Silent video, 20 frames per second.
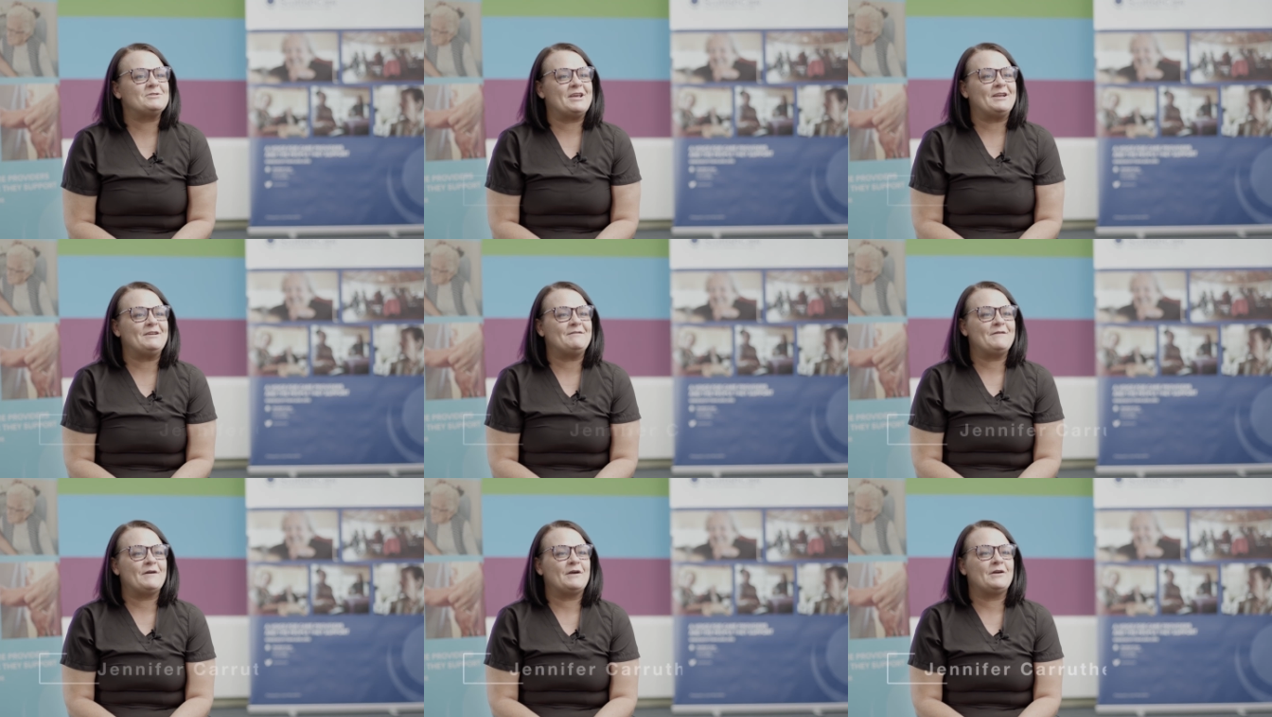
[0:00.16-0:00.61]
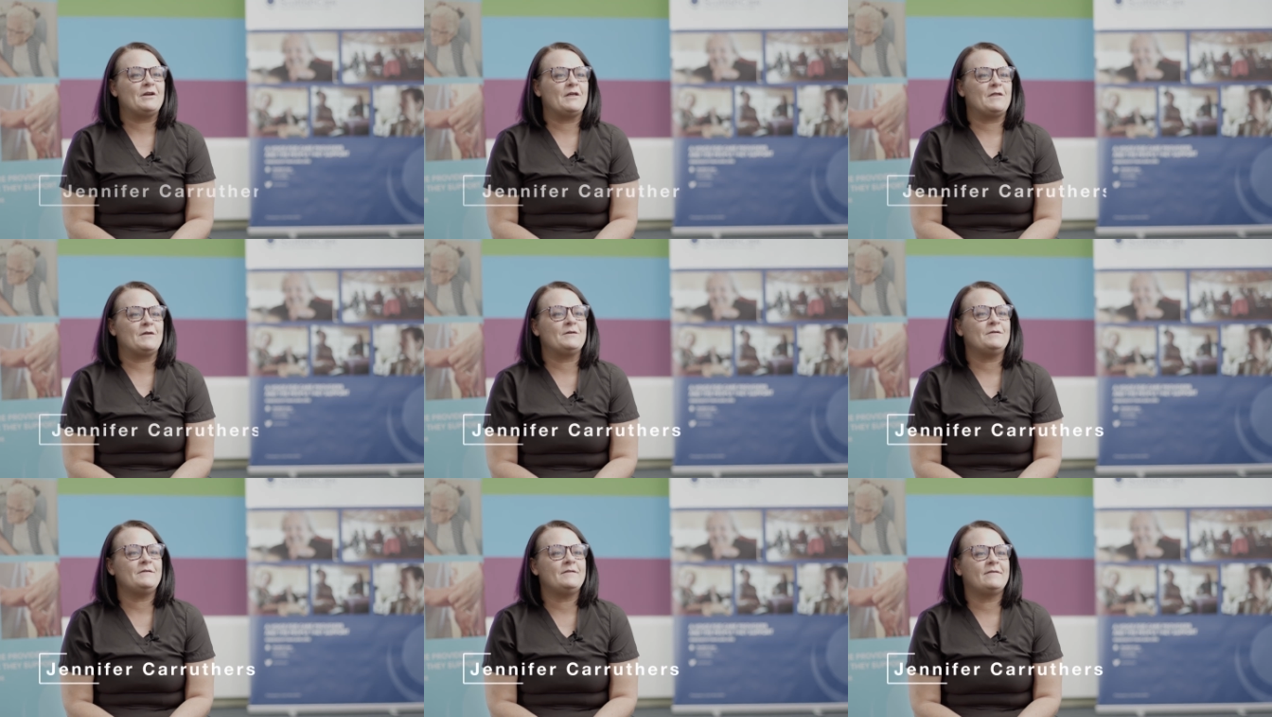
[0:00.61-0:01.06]
Jennifer
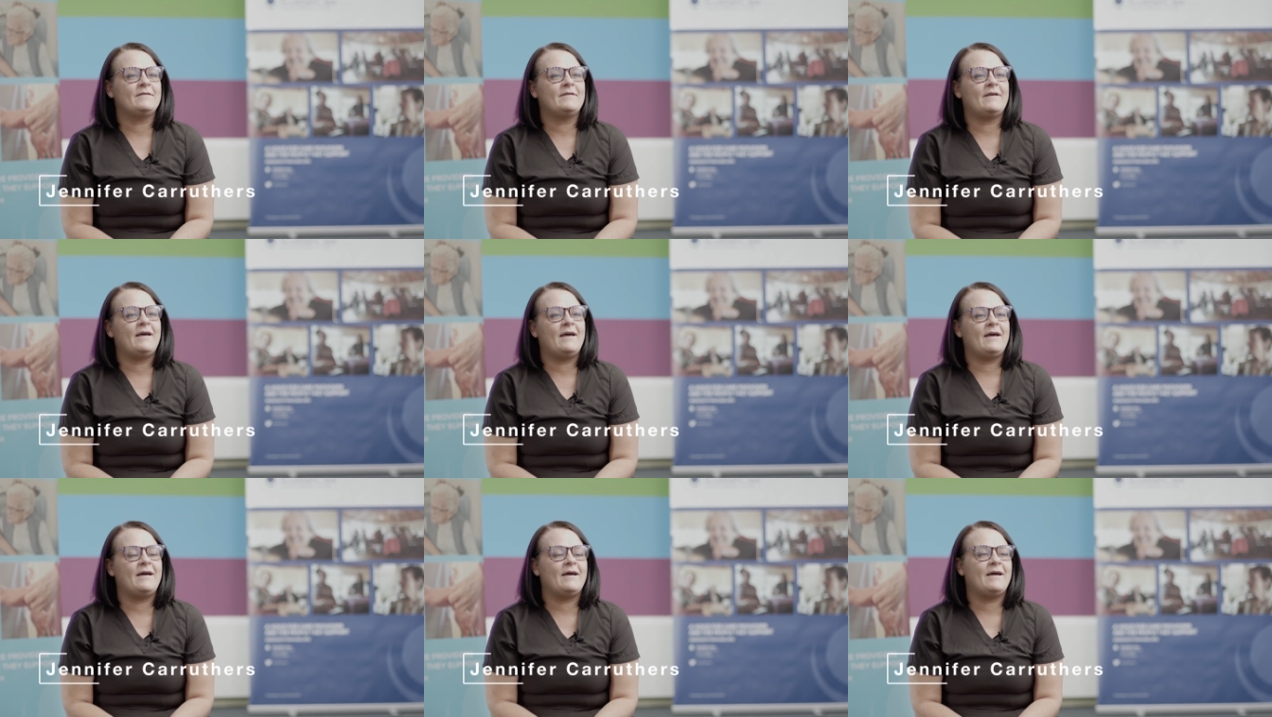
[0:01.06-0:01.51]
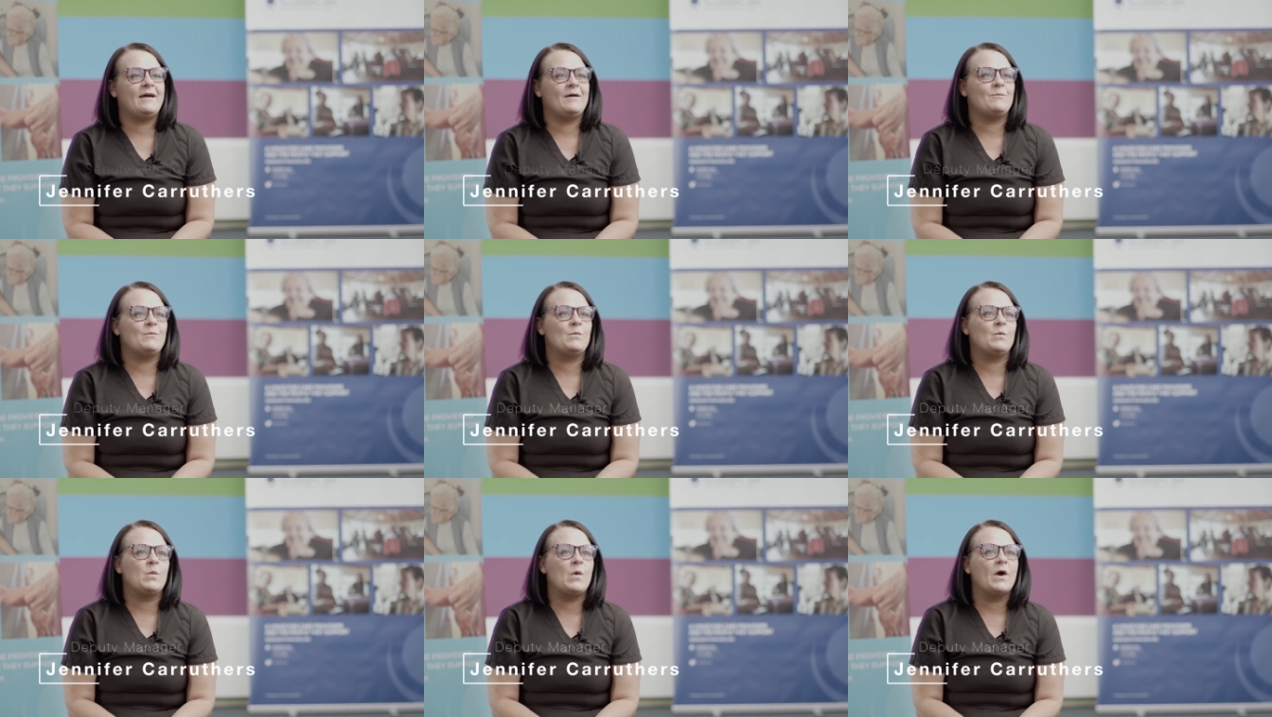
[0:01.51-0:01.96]
Crothers,
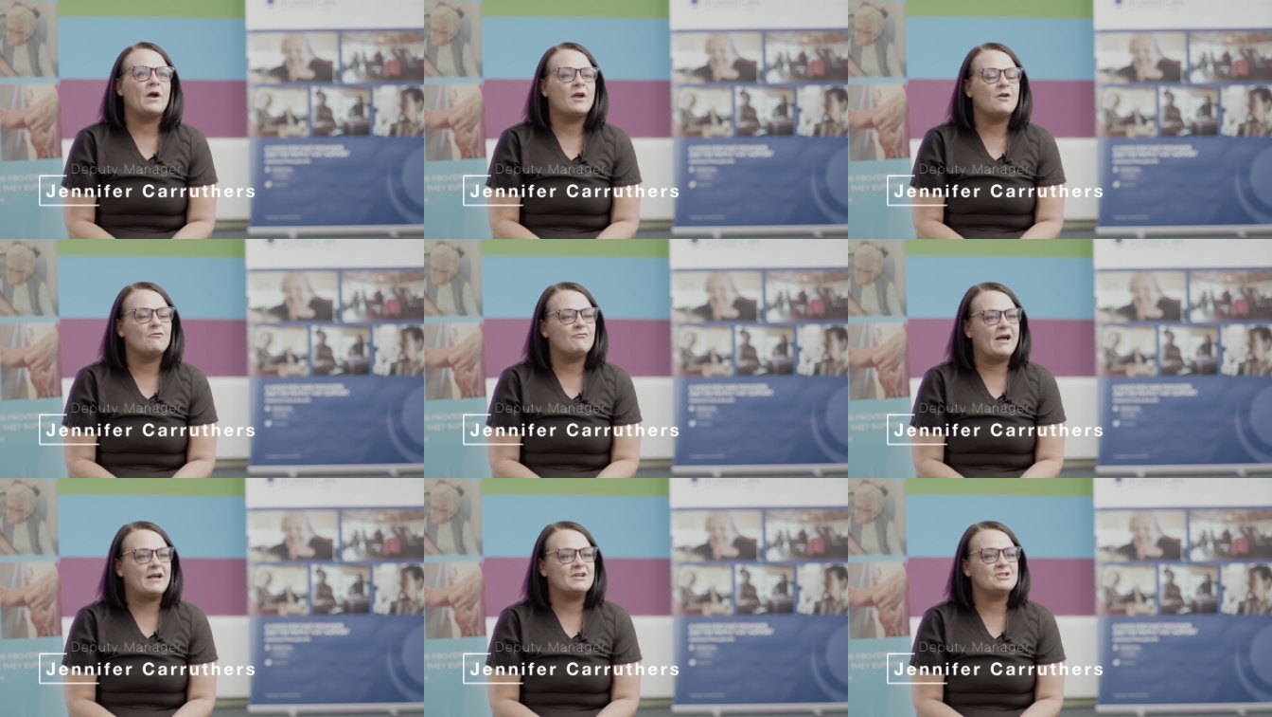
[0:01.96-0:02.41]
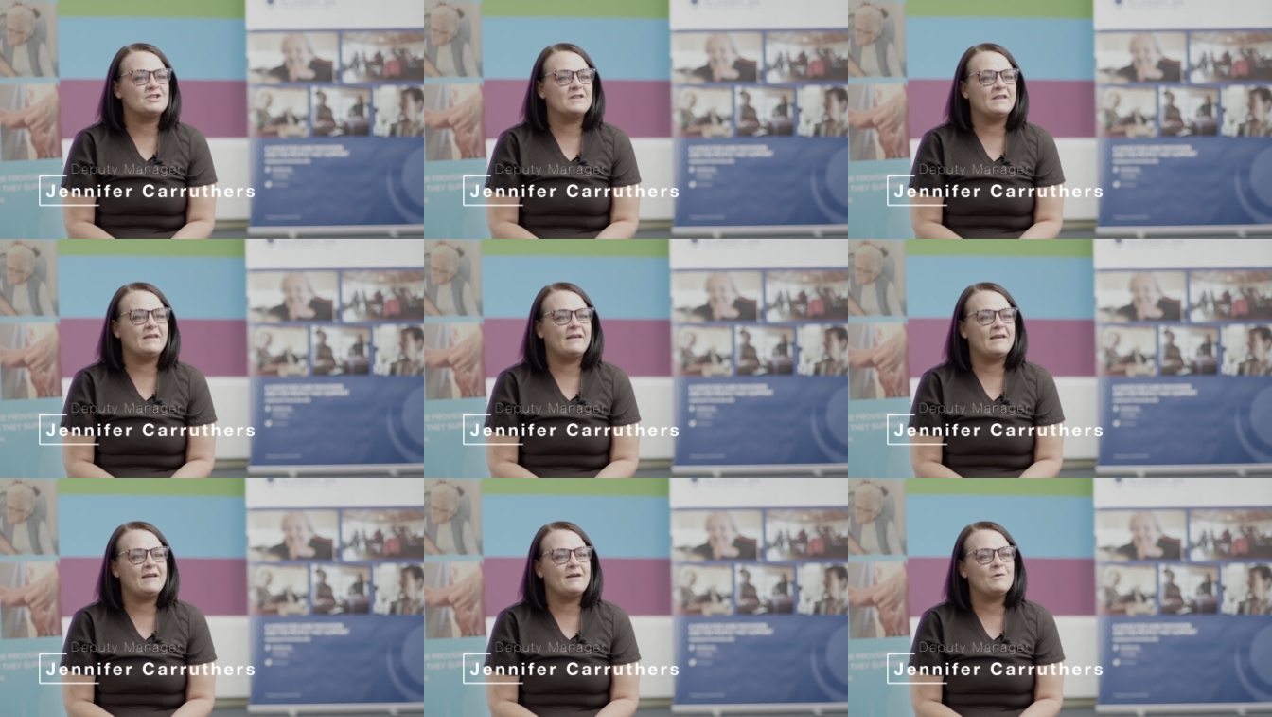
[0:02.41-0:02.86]
um, work at
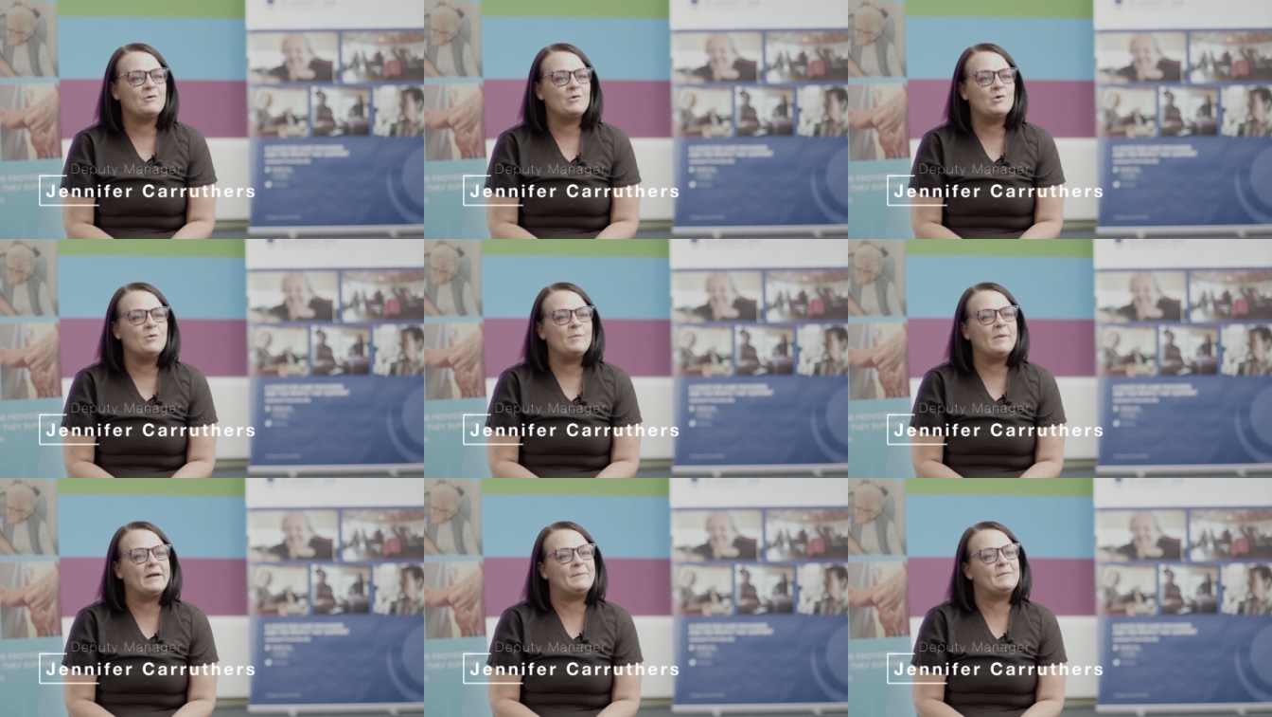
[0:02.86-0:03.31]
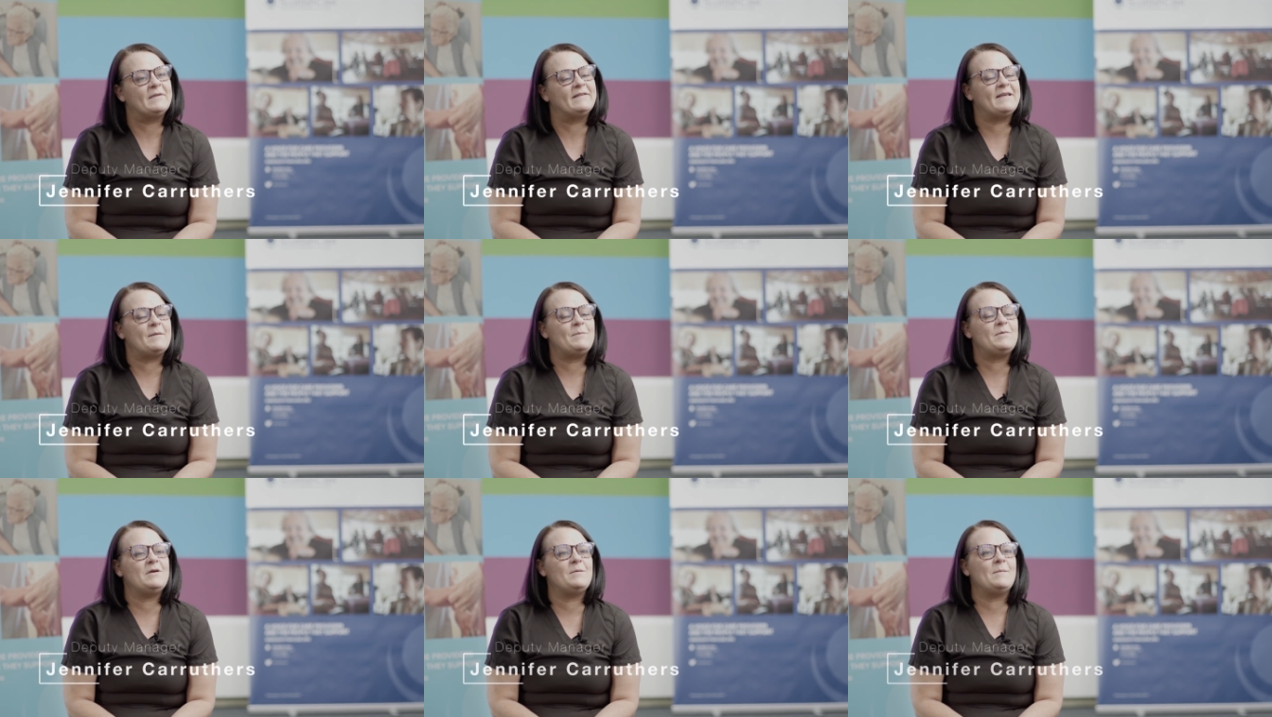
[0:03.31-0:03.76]
Rashielee Care Home and I'm the
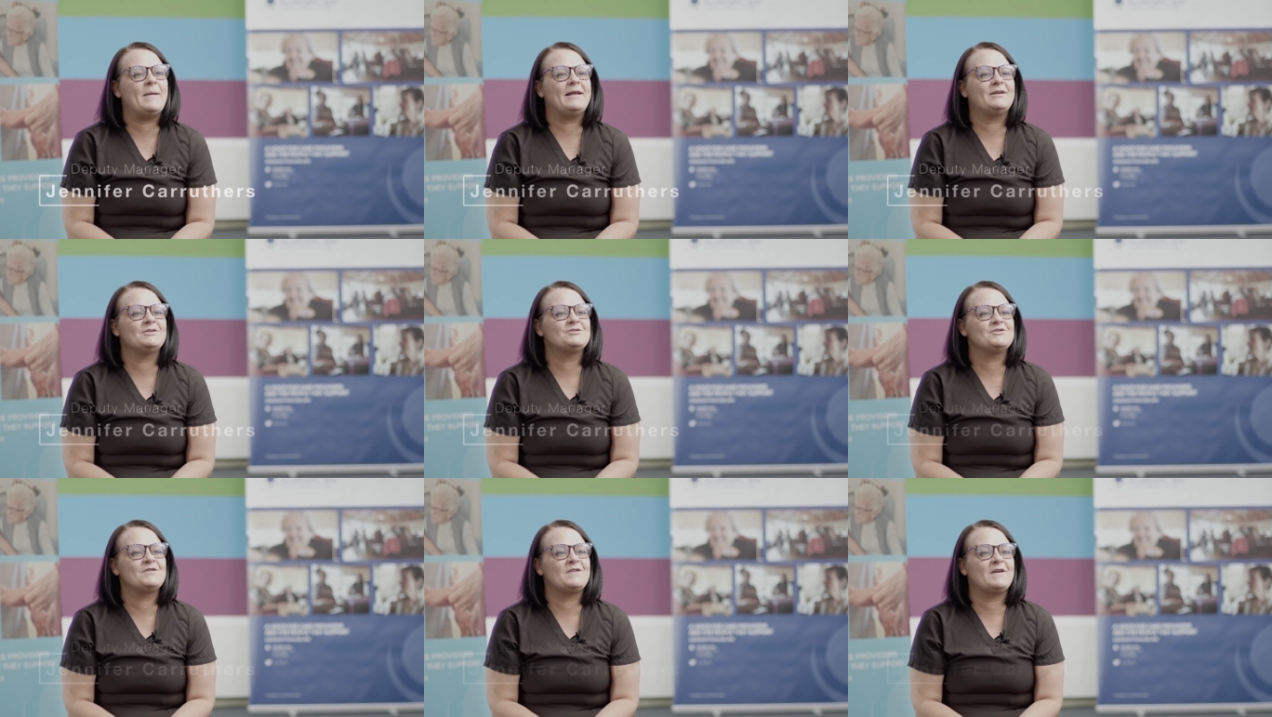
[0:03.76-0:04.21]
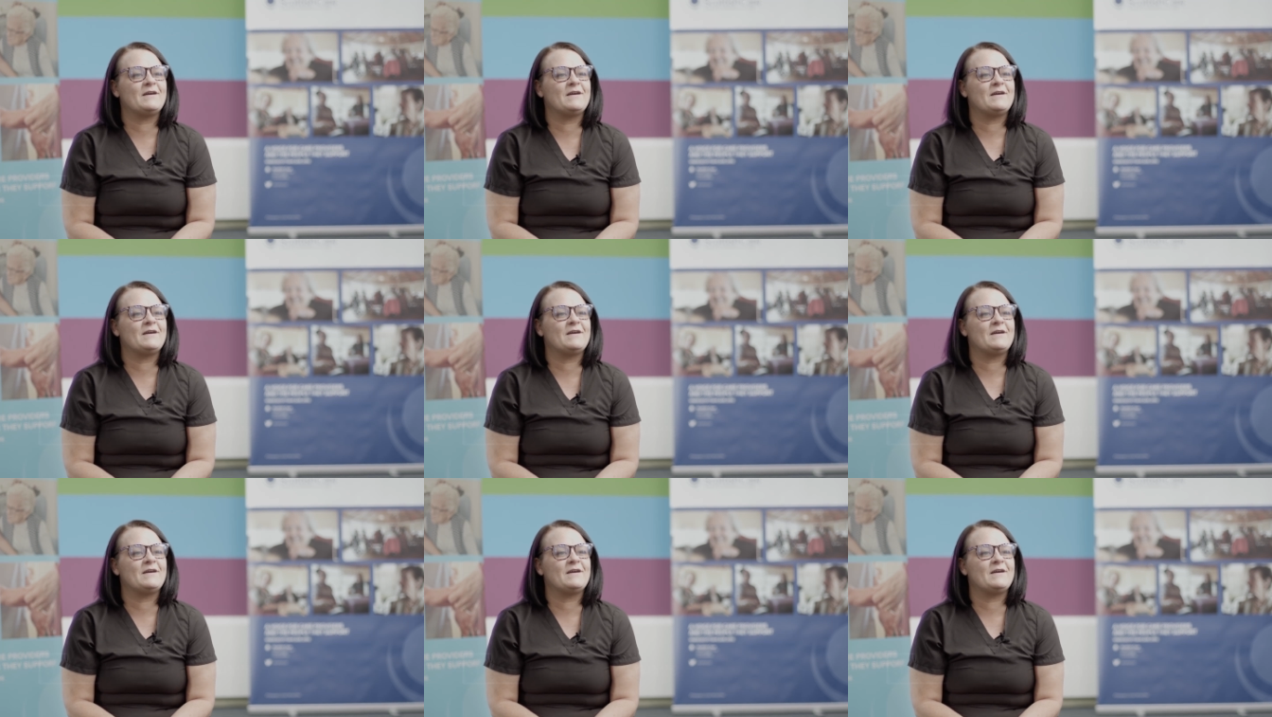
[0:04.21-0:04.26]
deputy manager